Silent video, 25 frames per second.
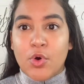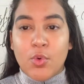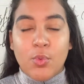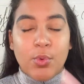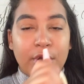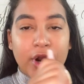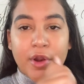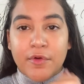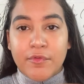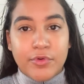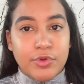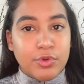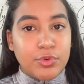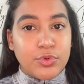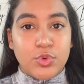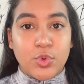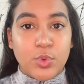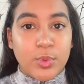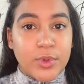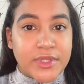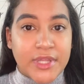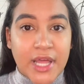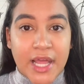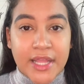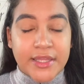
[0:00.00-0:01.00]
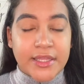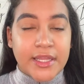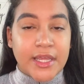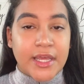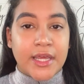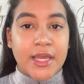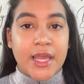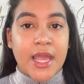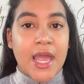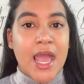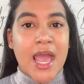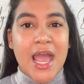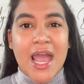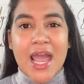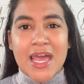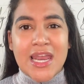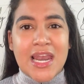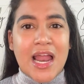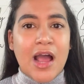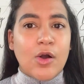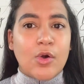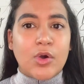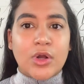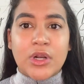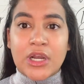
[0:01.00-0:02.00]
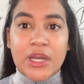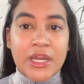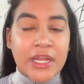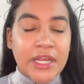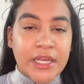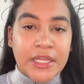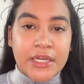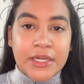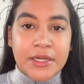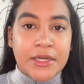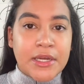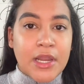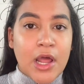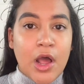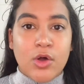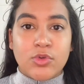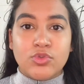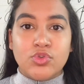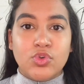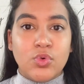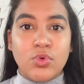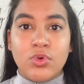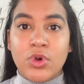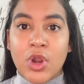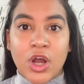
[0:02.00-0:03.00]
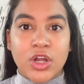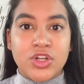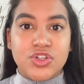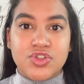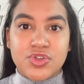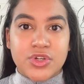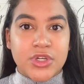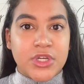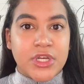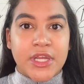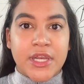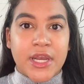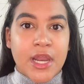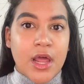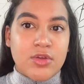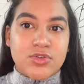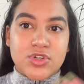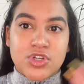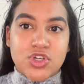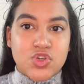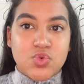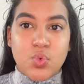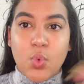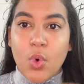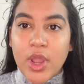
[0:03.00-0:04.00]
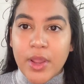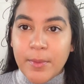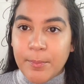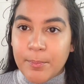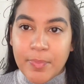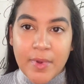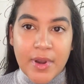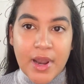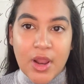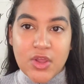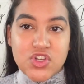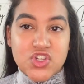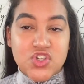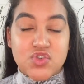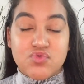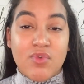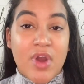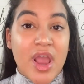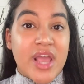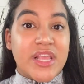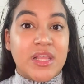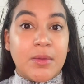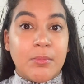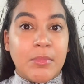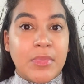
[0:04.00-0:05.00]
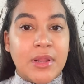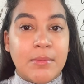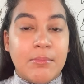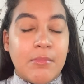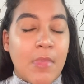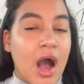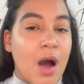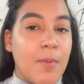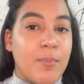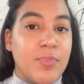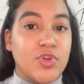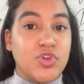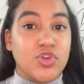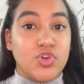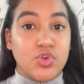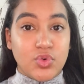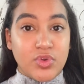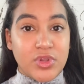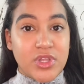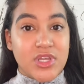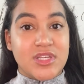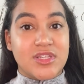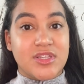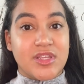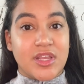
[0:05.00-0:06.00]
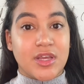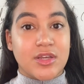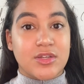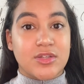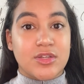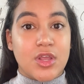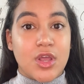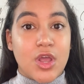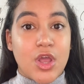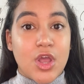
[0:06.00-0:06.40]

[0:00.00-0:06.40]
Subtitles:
whatever you do with that thing. And I'll clean and I'll do laundry and I'll just sweep and I'll just randomly mop and do these things